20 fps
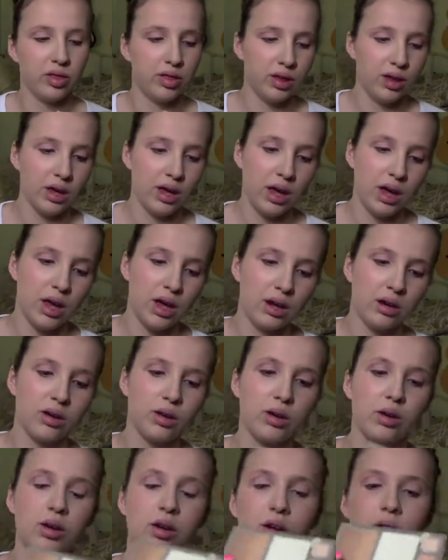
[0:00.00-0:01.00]
the It
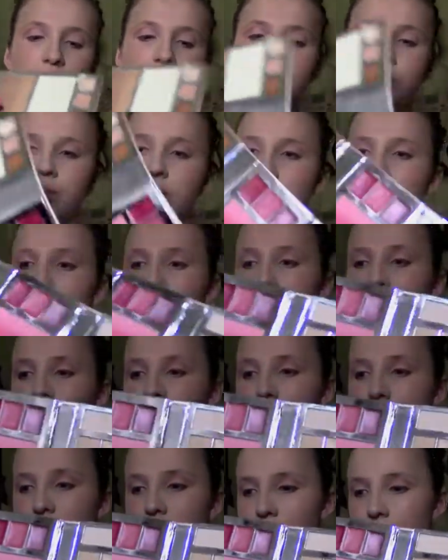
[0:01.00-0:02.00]
Girl It
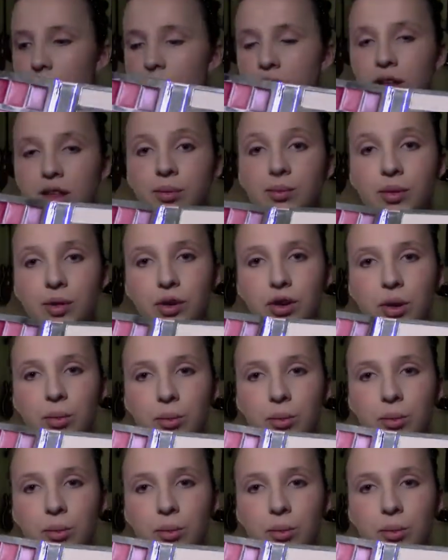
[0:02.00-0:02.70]
Cosmetics Beauty